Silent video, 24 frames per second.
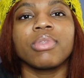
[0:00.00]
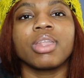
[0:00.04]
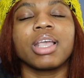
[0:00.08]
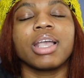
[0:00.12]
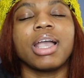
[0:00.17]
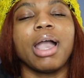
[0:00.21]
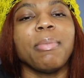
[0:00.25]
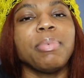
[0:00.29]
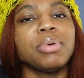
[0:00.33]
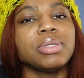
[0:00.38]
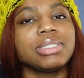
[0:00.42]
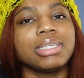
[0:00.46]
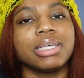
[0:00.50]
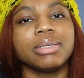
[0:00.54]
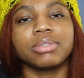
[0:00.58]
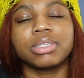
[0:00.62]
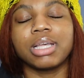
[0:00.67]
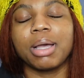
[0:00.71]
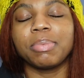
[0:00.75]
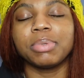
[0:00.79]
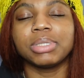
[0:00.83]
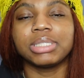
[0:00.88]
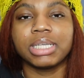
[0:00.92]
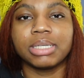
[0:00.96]
couple
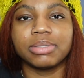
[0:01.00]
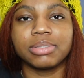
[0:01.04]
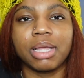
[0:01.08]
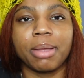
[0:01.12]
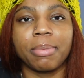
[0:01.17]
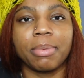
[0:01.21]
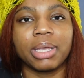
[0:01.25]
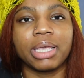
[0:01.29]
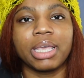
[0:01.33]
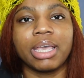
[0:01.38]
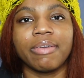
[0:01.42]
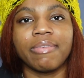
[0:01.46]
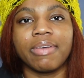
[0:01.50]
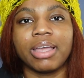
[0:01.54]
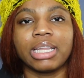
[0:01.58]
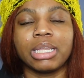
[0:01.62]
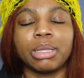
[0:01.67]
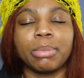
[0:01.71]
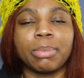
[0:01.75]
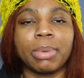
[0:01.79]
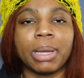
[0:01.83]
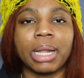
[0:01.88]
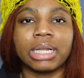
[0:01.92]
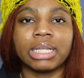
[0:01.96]
tips I'm gonna give
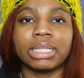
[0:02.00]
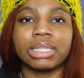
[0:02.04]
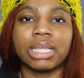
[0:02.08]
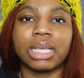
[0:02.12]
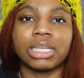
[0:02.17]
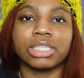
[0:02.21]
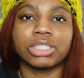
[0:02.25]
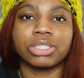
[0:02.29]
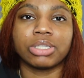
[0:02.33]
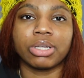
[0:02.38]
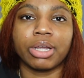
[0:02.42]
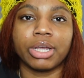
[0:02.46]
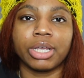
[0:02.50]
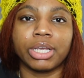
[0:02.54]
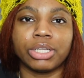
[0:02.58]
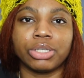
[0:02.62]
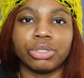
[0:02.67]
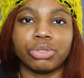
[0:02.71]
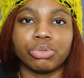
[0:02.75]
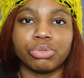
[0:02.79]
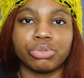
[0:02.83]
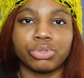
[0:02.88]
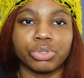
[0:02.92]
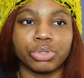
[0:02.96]
anybody that's starting
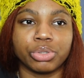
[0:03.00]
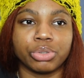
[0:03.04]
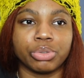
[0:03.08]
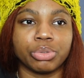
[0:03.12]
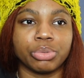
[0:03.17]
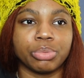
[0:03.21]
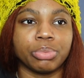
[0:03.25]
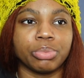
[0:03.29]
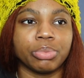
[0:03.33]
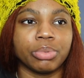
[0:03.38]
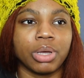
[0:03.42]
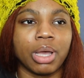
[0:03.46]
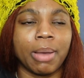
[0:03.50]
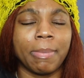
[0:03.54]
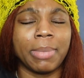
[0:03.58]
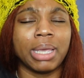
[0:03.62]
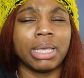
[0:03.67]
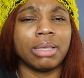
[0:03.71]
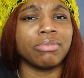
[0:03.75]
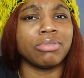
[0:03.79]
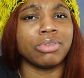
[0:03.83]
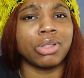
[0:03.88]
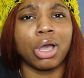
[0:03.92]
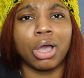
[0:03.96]
YouTube.
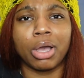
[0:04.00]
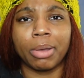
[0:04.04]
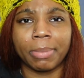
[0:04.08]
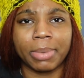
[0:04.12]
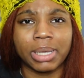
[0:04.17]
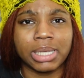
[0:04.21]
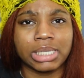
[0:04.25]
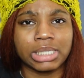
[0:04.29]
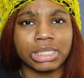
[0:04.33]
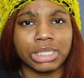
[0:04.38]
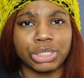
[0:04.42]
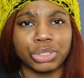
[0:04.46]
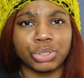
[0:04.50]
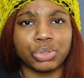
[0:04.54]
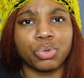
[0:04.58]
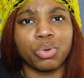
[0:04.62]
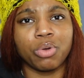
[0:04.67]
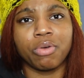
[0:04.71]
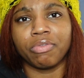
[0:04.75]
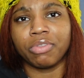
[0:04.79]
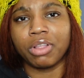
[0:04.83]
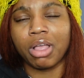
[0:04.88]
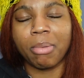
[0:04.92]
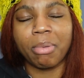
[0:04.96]
Vlogmas, is
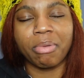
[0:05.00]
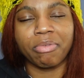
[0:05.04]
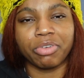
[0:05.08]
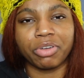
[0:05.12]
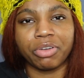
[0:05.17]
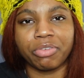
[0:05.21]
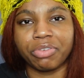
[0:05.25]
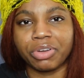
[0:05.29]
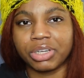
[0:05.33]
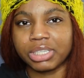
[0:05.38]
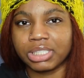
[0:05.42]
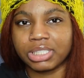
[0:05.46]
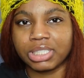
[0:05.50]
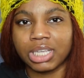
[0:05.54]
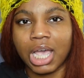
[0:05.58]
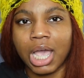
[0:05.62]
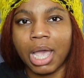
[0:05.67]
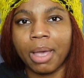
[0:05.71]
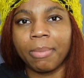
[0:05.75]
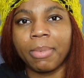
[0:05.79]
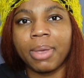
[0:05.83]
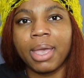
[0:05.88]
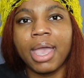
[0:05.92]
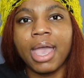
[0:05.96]
doing Vlogmas for the first
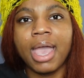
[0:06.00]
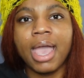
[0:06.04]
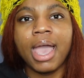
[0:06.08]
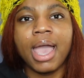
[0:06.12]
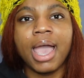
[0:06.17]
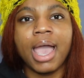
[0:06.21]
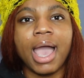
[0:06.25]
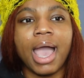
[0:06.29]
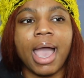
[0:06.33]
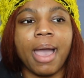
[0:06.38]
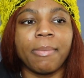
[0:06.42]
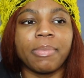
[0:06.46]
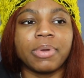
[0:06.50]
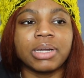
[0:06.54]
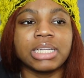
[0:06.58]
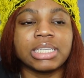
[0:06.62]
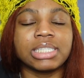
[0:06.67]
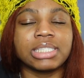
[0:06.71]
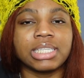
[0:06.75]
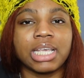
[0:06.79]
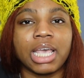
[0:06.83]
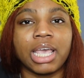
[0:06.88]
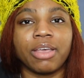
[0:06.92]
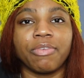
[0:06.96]
time. I'm gonna
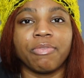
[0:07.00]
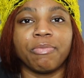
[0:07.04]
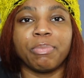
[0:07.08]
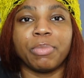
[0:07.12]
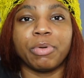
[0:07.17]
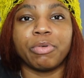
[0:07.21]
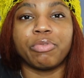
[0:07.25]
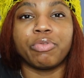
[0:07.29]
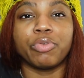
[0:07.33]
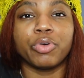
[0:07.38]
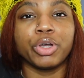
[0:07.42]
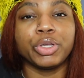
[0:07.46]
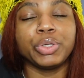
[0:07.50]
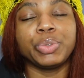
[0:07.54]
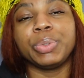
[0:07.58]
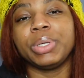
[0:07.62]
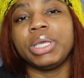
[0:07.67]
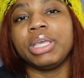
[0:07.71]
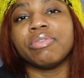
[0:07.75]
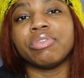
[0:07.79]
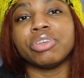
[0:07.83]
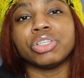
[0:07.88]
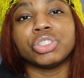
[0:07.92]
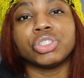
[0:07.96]
say before you
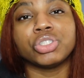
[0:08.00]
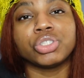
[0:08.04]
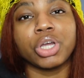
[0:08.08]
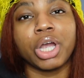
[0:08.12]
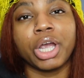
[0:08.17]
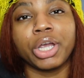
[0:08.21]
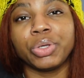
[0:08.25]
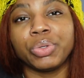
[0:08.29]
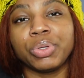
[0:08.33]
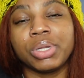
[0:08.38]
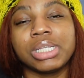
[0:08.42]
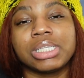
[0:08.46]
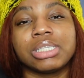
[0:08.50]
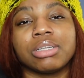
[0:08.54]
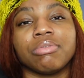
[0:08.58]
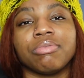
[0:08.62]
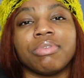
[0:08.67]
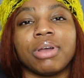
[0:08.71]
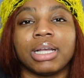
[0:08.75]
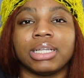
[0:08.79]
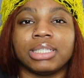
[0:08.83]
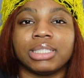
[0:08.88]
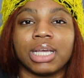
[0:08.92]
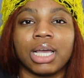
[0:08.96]
even start, you need to
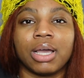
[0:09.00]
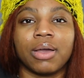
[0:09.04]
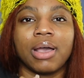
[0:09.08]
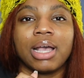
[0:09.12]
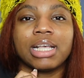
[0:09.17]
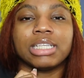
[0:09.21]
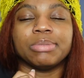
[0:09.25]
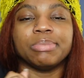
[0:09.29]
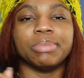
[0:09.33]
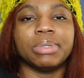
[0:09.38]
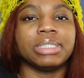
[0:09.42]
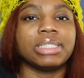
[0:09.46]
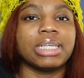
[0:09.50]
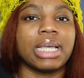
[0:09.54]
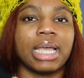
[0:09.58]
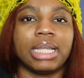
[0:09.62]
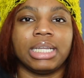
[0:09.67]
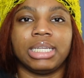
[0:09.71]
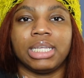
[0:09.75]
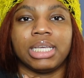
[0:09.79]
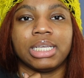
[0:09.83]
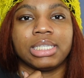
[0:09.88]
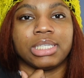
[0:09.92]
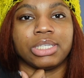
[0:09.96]
write down as much
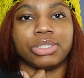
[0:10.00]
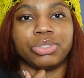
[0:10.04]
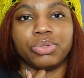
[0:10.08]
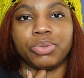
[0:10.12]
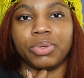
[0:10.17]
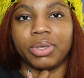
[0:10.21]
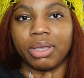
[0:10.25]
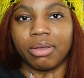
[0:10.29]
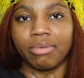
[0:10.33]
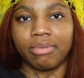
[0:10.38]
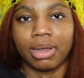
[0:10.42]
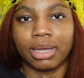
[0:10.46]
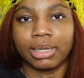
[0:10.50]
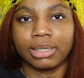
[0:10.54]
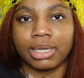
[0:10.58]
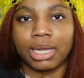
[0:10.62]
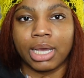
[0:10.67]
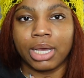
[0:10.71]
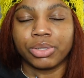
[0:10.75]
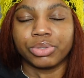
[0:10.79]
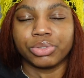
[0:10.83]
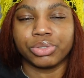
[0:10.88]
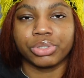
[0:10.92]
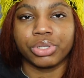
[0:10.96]
ideas as you can write
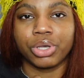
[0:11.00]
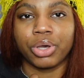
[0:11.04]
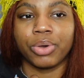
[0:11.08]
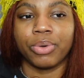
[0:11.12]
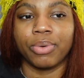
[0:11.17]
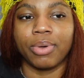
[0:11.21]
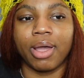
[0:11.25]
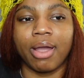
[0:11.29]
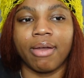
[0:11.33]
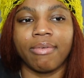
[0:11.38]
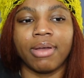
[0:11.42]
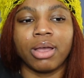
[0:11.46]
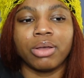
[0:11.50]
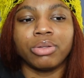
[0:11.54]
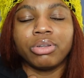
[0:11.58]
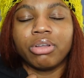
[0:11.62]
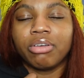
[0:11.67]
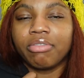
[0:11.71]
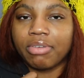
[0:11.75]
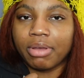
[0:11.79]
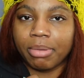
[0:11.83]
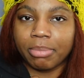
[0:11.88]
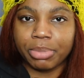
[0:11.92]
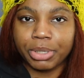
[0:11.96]
down. So around
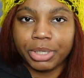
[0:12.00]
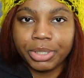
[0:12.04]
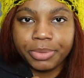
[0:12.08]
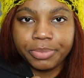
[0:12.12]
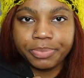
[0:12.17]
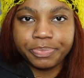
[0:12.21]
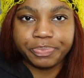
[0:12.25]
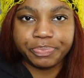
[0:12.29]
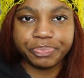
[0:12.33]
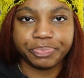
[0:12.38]
November,